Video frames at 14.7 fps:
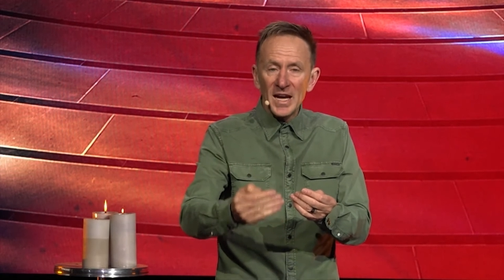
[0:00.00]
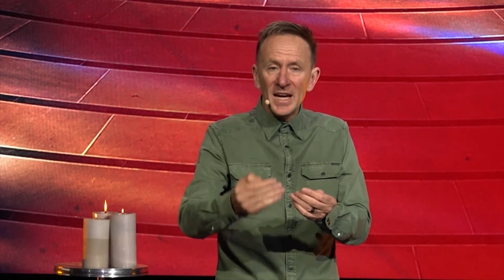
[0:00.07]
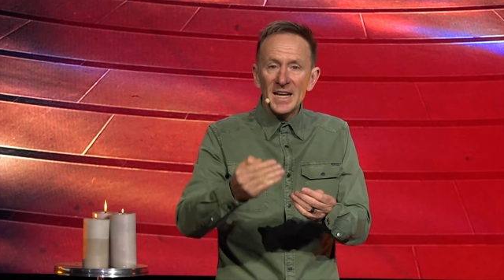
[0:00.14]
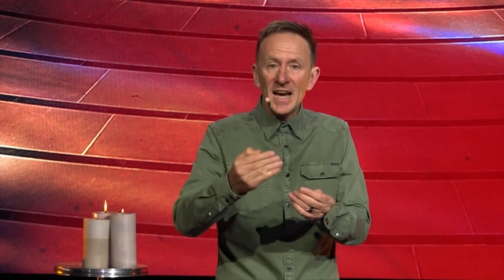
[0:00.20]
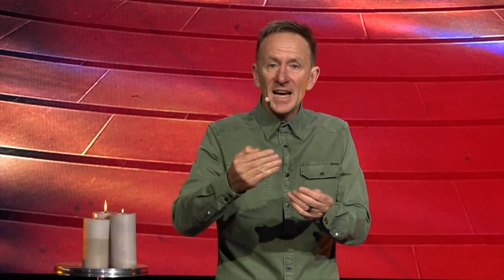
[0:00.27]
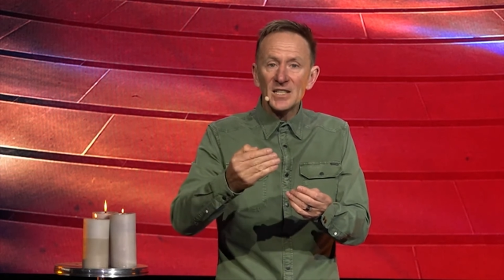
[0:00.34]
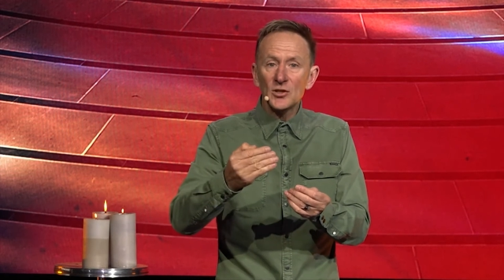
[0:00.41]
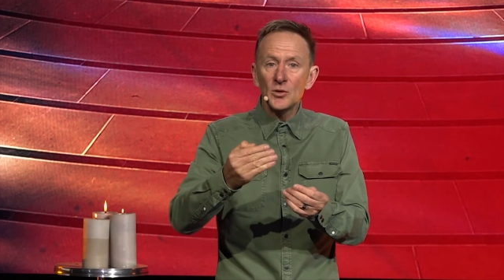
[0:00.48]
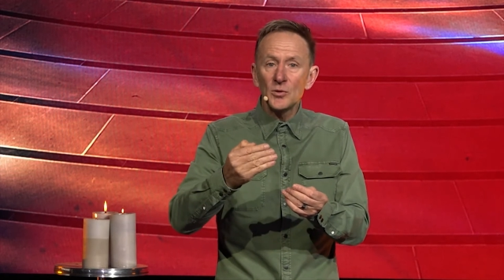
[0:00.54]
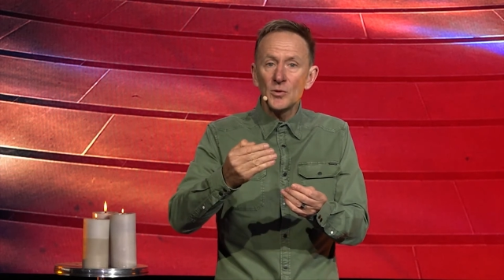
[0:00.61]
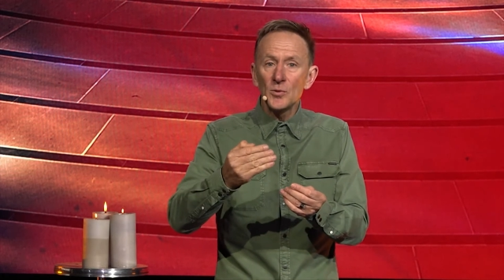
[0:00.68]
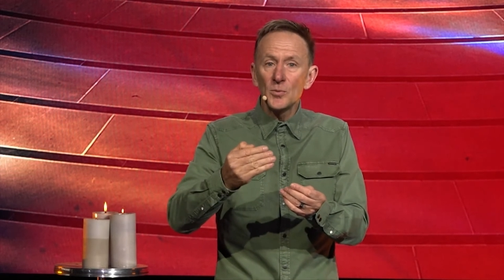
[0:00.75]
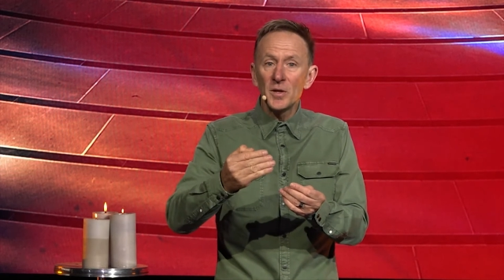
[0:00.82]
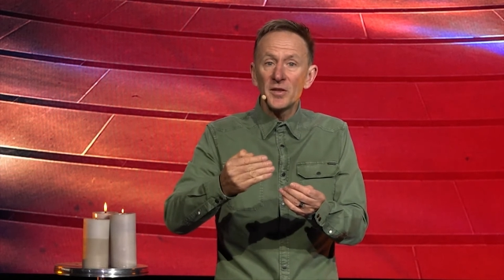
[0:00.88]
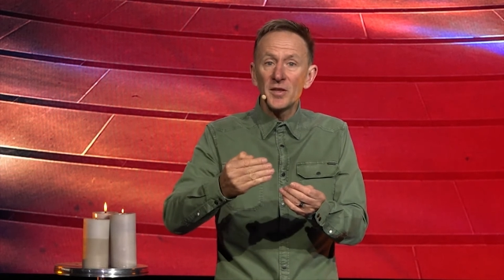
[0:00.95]
It has to
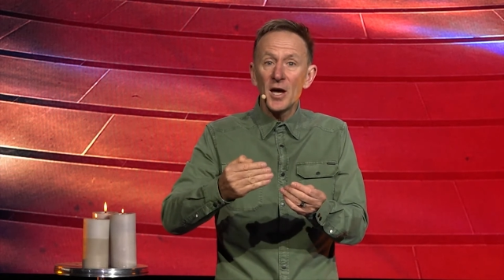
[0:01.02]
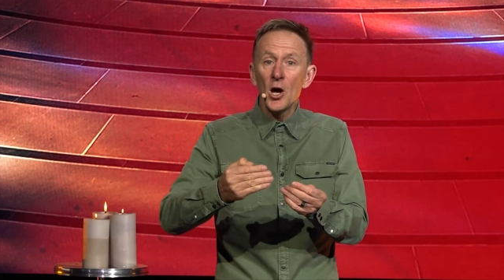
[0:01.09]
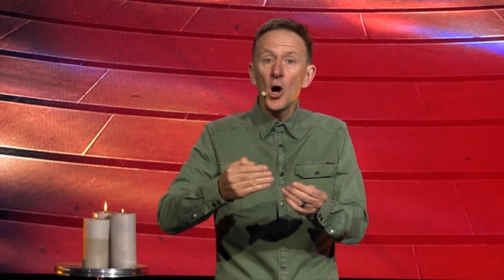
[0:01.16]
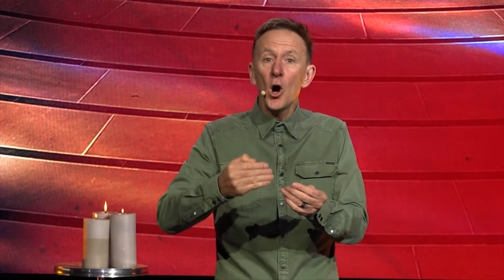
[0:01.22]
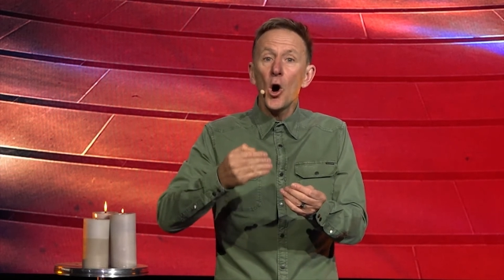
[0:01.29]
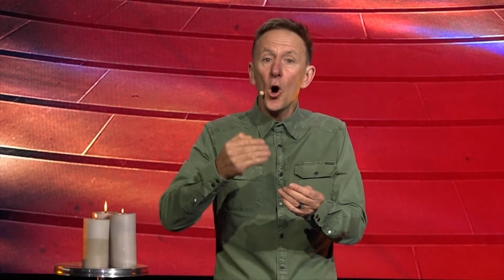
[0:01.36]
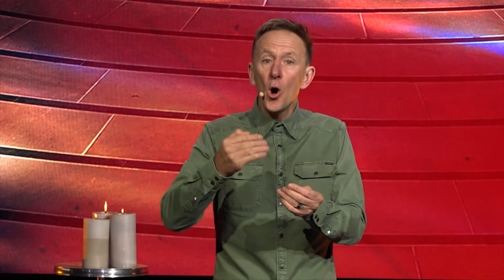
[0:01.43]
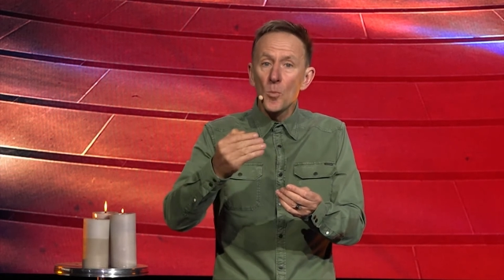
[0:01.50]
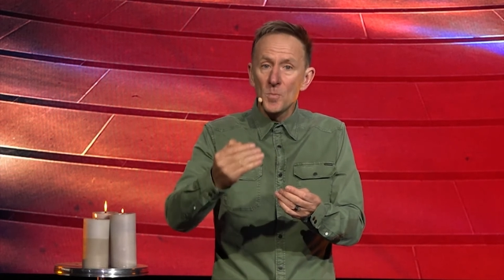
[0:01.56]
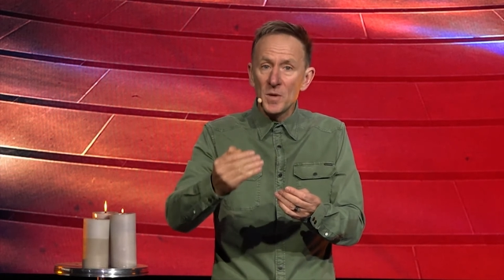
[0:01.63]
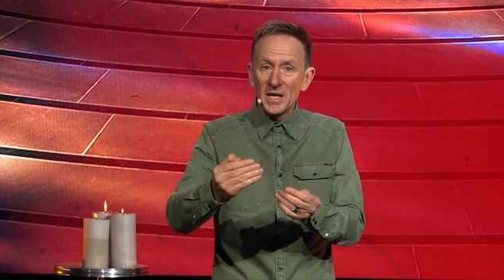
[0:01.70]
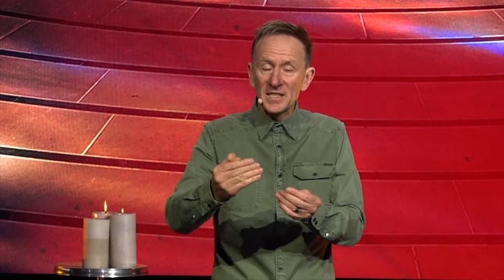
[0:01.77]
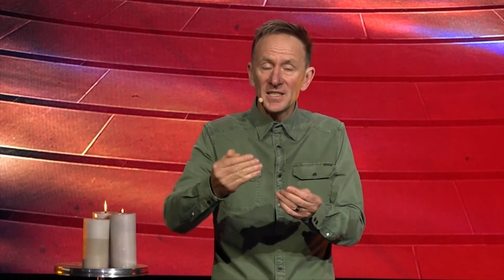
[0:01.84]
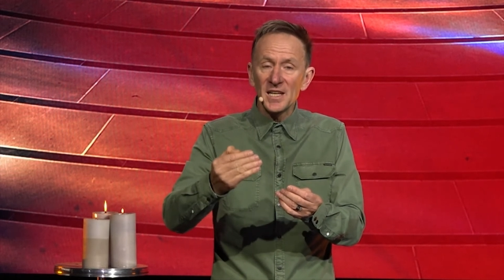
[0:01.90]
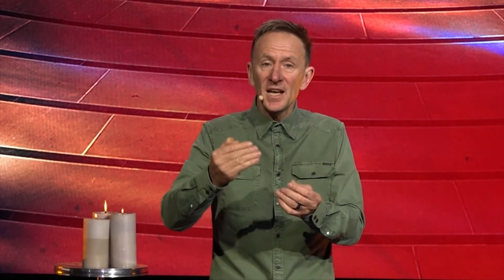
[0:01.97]
do with the
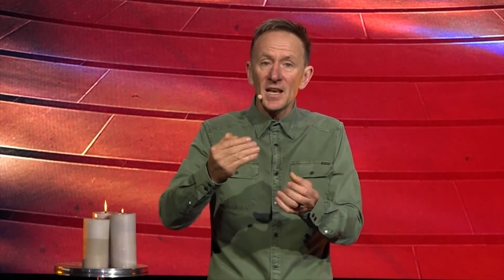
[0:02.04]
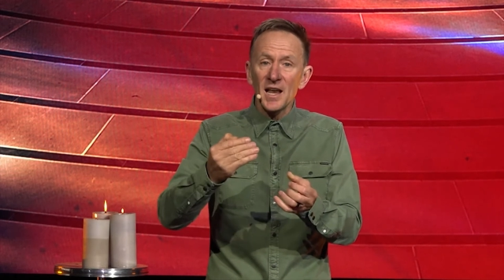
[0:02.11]
omnis,